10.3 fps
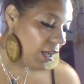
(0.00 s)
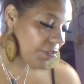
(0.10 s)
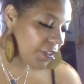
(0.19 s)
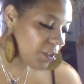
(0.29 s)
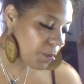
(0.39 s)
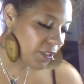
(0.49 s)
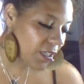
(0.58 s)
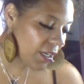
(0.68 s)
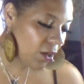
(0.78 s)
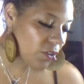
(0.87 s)
This person
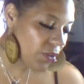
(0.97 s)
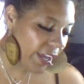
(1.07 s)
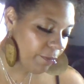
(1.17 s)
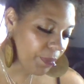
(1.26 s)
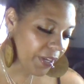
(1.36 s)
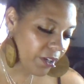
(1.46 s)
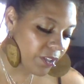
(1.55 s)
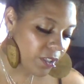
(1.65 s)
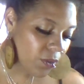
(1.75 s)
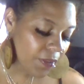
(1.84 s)
can also have
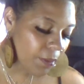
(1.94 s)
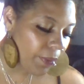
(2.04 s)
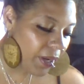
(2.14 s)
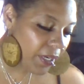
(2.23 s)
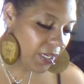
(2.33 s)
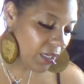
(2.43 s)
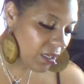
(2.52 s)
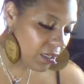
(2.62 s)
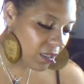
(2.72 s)
piercings on their body.